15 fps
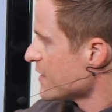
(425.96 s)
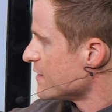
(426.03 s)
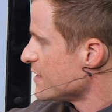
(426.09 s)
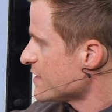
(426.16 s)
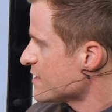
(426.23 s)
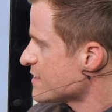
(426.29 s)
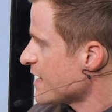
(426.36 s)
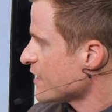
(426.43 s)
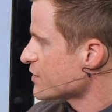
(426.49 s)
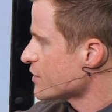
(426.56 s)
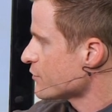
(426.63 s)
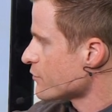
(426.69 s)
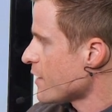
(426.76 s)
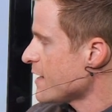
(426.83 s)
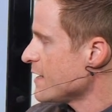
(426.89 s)
this
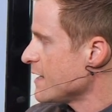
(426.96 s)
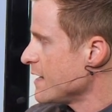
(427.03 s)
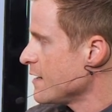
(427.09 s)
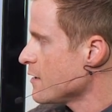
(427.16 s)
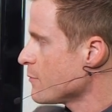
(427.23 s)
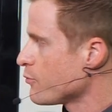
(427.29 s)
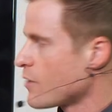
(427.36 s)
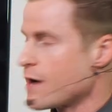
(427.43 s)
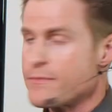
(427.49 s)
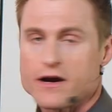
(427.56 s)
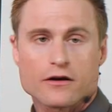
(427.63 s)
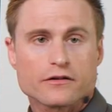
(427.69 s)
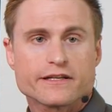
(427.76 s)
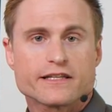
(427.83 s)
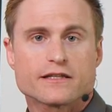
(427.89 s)
section right here,
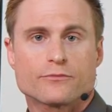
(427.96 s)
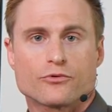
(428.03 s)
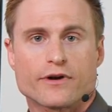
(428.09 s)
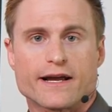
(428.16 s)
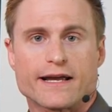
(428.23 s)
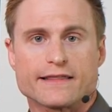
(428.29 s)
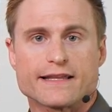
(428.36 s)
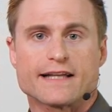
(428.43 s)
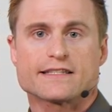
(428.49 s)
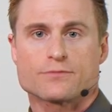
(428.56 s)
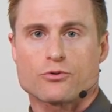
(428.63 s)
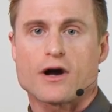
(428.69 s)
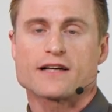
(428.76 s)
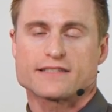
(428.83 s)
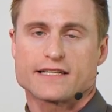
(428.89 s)
primarily in the brain, that's
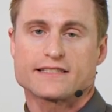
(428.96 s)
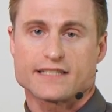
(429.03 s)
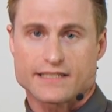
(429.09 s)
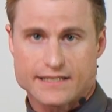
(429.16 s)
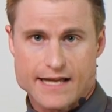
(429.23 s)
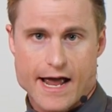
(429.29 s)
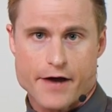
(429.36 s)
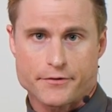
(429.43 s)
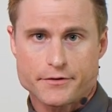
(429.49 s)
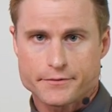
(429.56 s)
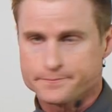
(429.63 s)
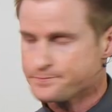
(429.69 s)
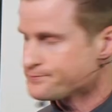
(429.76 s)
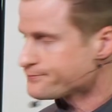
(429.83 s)
processing sound